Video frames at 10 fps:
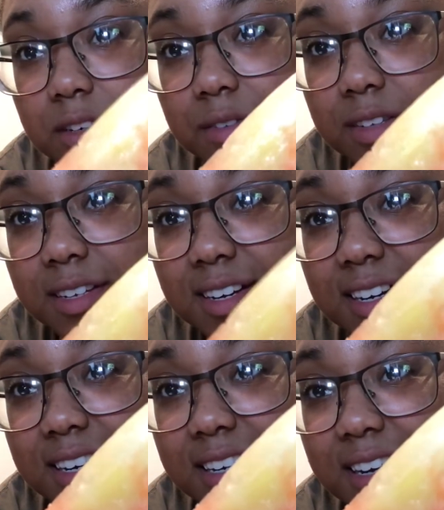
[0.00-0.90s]
really good in
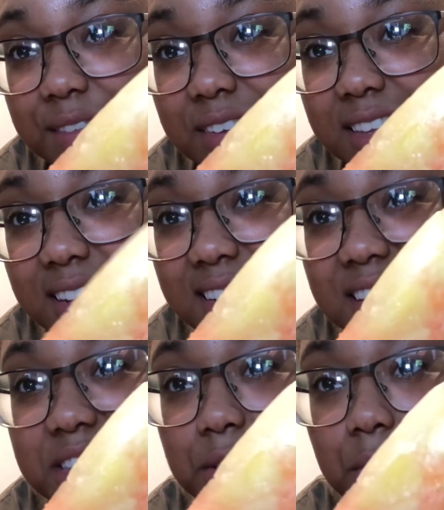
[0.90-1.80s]
it and everything.
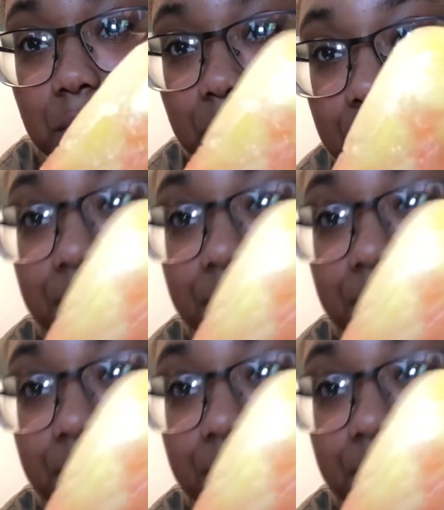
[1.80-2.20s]
That's so cool.